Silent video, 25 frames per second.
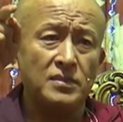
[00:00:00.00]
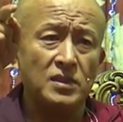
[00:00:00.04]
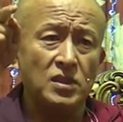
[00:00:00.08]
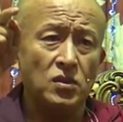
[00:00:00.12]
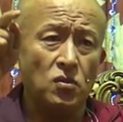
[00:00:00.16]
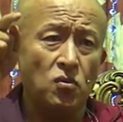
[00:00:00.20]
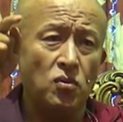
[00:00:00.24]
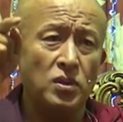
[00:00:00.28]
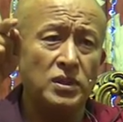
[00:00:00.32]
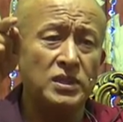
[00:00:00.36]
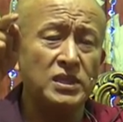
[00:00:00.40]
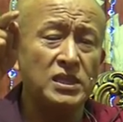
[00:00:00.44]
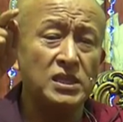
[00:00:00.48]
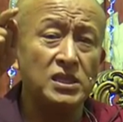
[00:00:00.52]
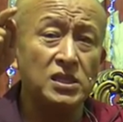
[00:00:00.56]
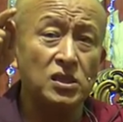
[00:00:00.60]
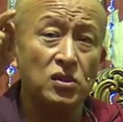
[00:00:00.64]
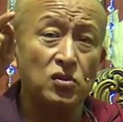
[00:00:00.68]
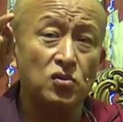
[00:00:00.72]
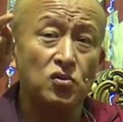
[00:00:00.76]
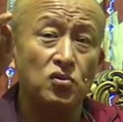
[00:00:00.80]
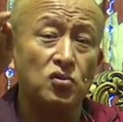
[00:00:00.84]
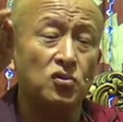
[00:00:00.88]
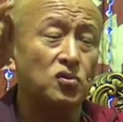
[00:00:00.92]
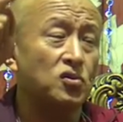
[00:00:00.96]
what is
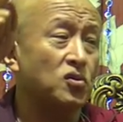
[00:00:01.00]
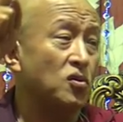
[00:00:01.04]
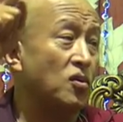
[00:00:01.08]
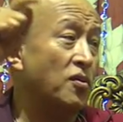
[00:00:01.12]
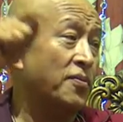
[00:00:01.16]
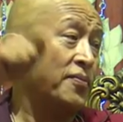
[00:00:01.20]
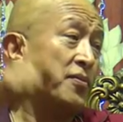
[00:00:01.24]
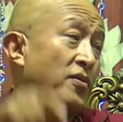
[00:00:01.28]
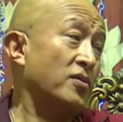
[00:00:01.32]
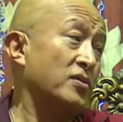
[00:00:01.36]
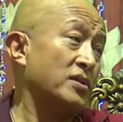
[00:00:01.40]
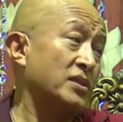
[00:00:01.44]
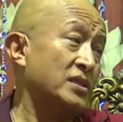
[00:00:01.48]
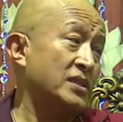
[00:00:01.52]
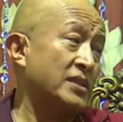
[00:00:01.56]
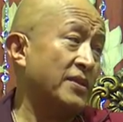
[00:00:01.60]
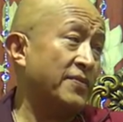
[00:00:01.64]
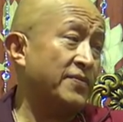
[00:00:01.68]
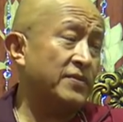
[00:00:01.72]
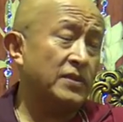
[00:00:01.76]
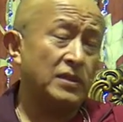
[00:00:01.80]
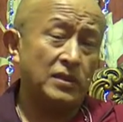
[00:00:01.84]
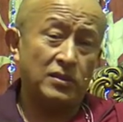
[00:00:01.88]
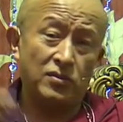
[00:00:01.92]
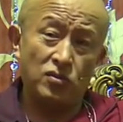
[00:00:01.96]
the root of all the
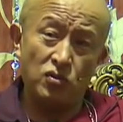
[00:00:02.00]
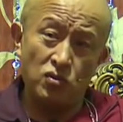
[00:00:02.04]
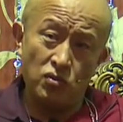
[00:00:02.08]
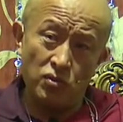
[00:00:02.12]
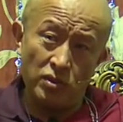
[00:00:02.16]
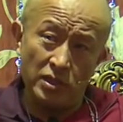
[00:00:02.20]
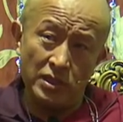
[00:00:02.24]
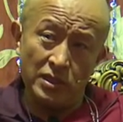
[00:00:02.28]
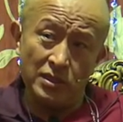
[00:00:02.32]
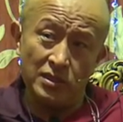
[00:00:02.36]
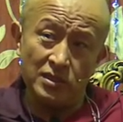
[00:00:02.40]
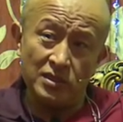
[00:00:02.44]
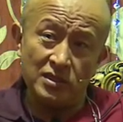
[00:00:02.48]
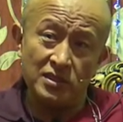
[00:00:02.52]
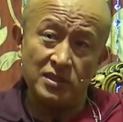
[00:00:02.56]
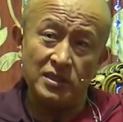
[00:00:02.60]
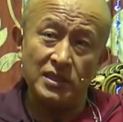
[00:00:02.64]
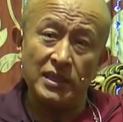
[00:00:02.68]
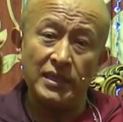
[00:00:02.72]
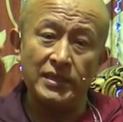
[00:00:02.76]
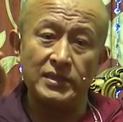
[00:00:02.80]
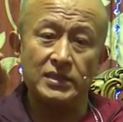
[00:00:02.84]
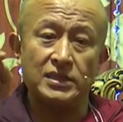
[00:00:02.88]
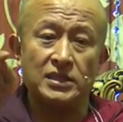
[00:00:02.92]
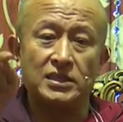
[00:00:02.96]
suffering? Going
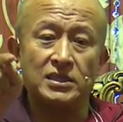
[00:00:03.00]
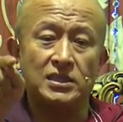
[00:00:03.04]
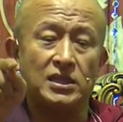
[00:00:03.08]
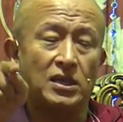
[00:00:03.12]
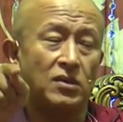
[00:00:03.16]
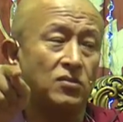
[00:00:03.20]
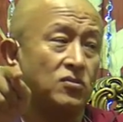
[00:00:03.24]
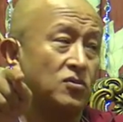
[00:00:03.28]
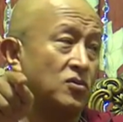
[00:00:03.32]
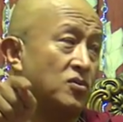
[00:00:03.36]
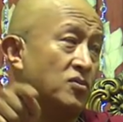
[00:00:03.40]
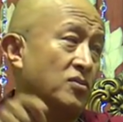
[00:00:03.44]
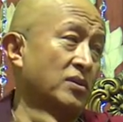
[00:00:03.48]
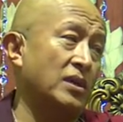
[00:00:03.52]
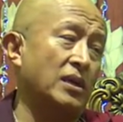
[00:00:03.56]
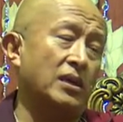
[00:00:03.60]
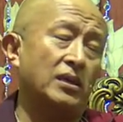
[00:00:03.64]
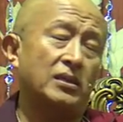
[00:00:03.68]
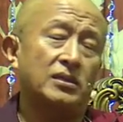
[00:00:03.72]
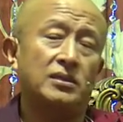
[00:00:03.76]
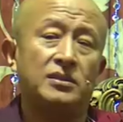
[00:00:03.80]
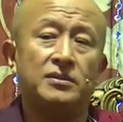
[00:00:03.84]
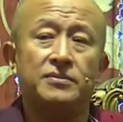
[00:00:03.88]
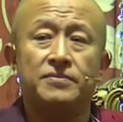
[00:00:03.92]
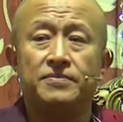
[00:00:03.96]
right down to
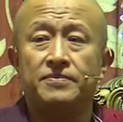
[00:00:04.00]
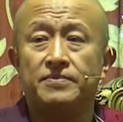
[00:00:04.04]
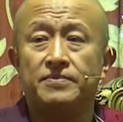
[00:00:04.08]
that.